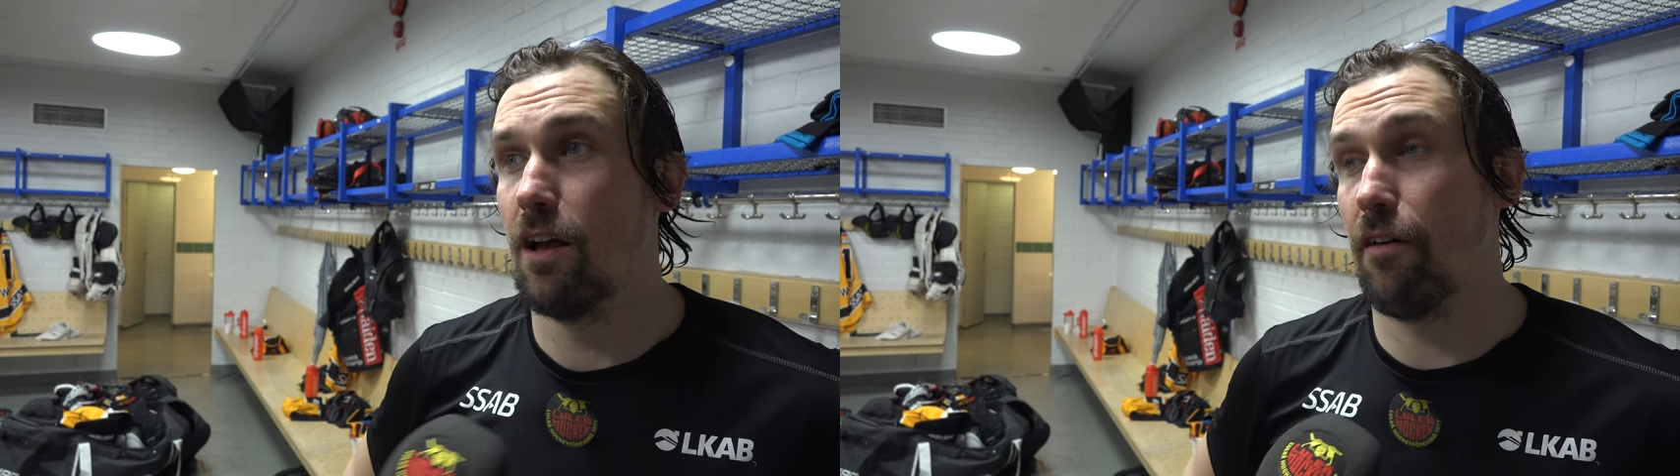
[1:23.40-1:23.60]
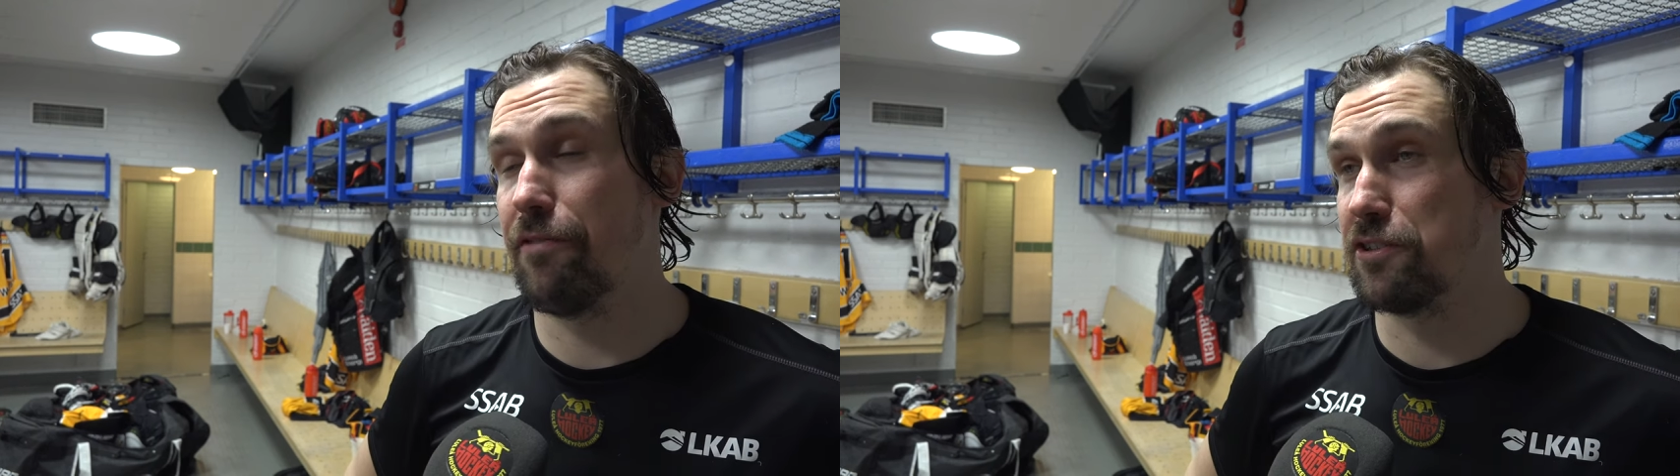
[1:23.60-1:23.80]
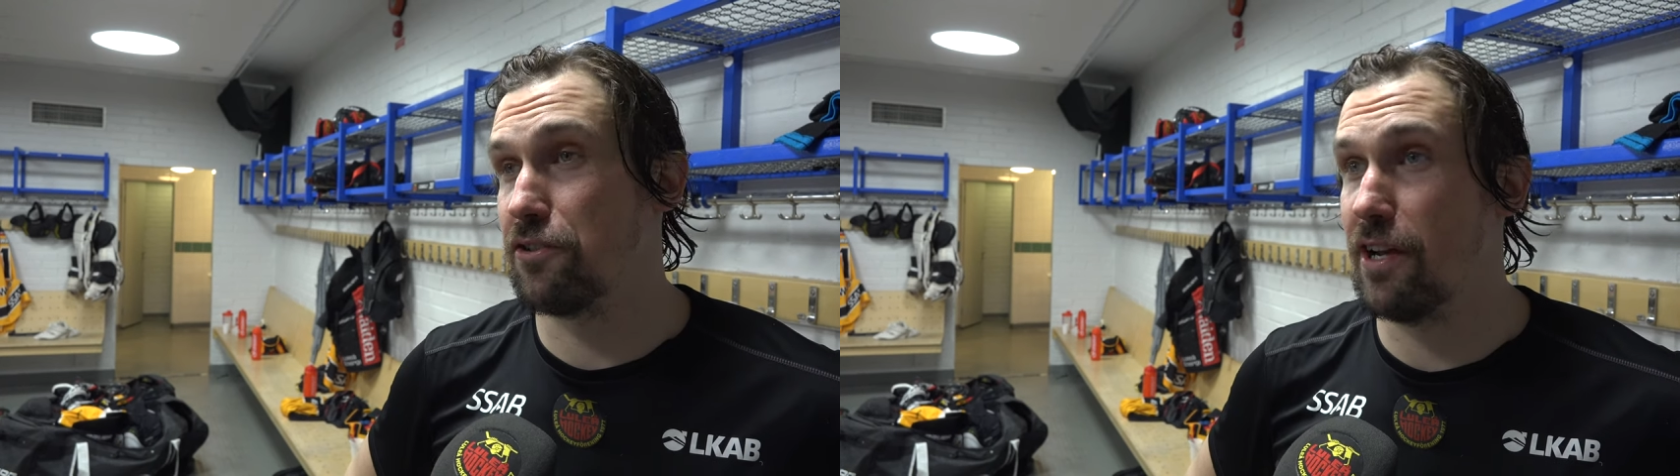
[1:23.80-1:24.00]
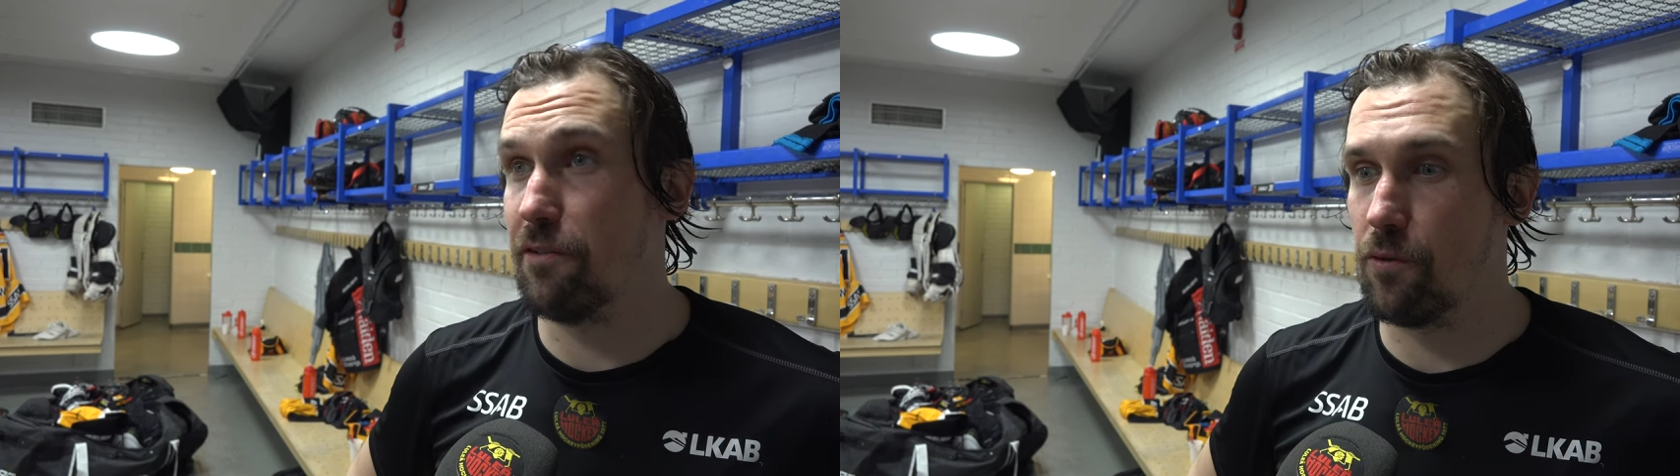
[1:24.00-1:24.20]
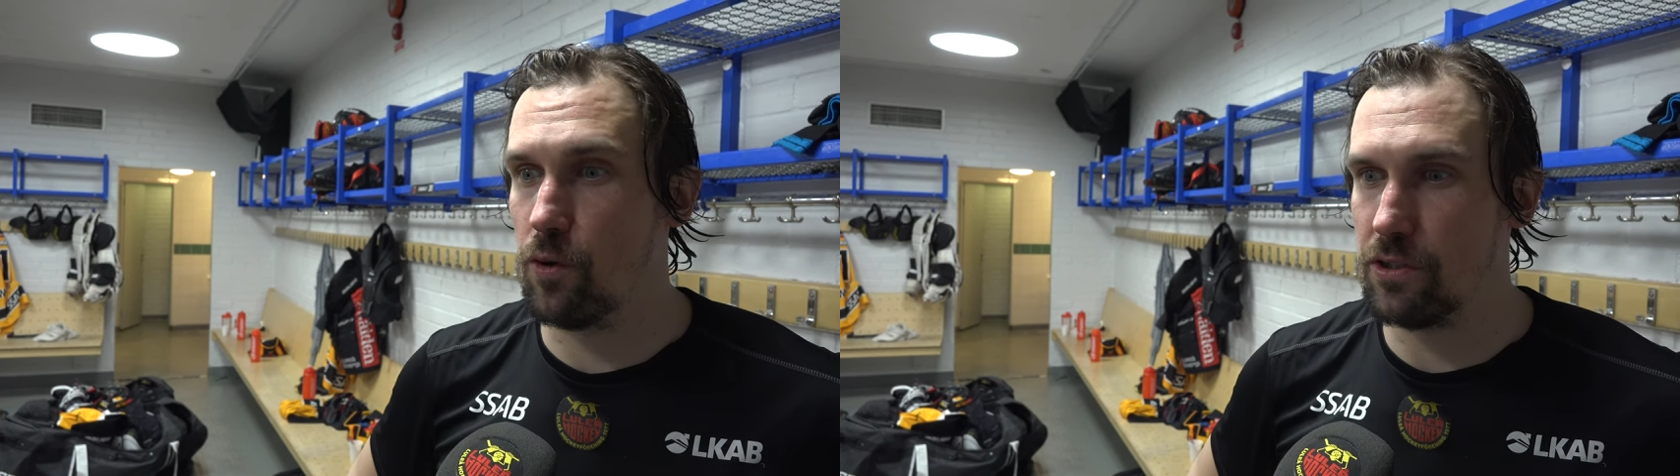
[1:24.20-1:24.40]
Oh, it feels great,
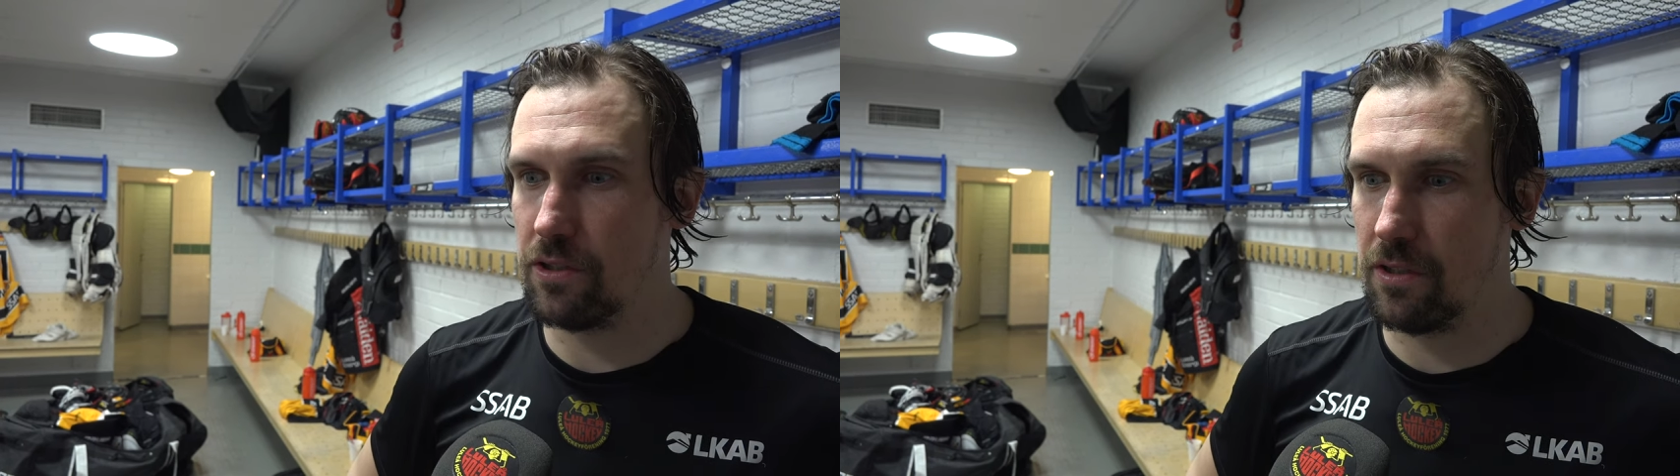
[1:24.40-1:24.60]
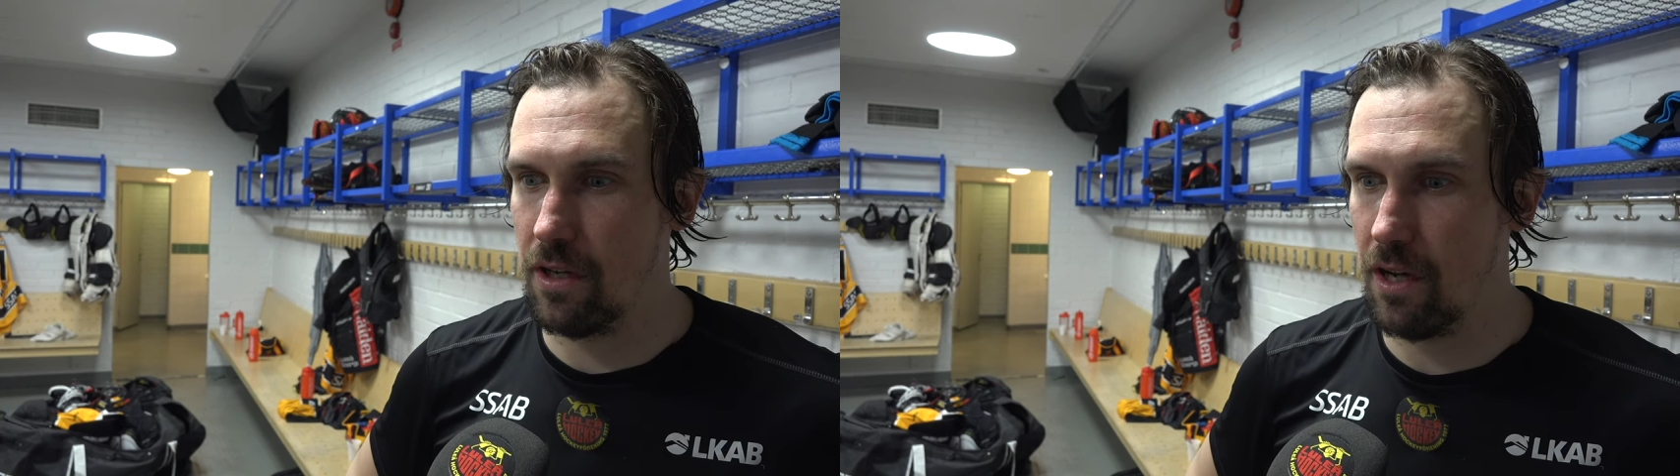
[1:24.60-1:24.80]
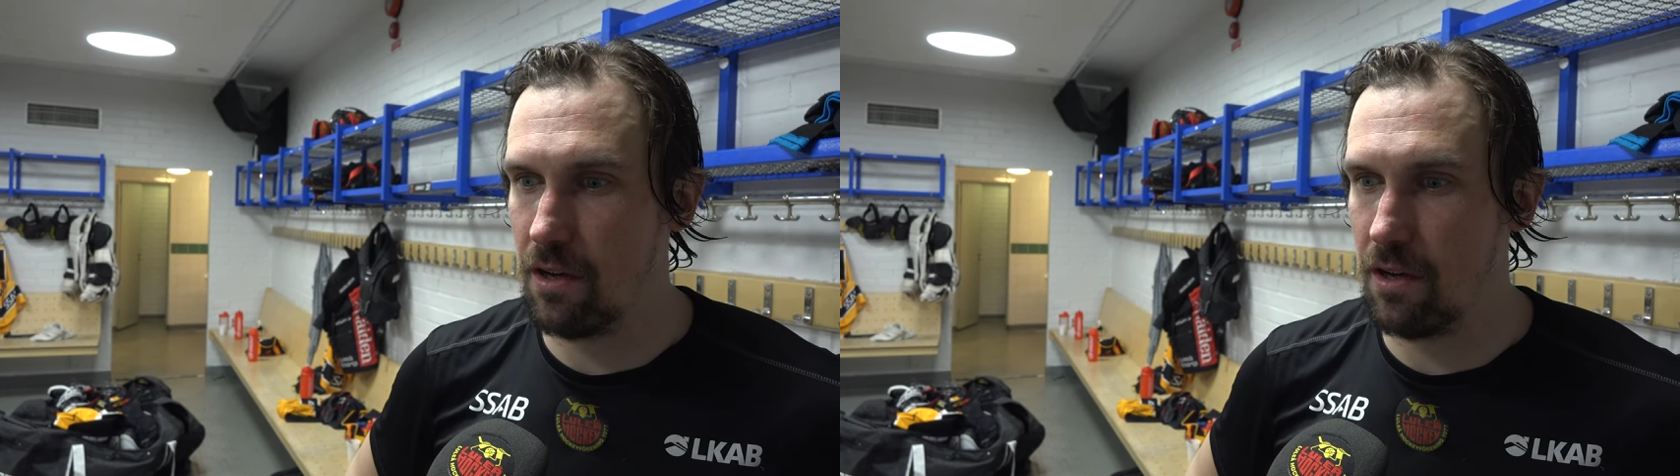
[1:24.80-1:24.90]
of course,